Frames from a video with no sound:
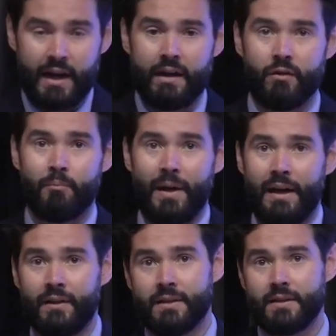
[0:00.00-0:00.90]
of have a
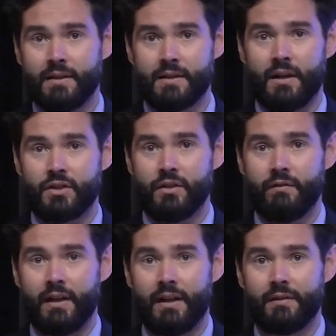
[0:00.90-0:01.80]
balanced discussion of
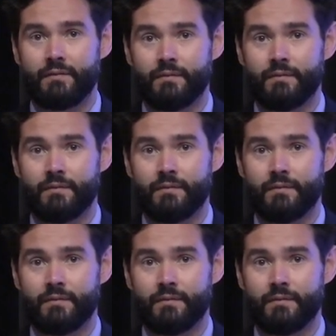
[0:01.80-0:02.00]
that.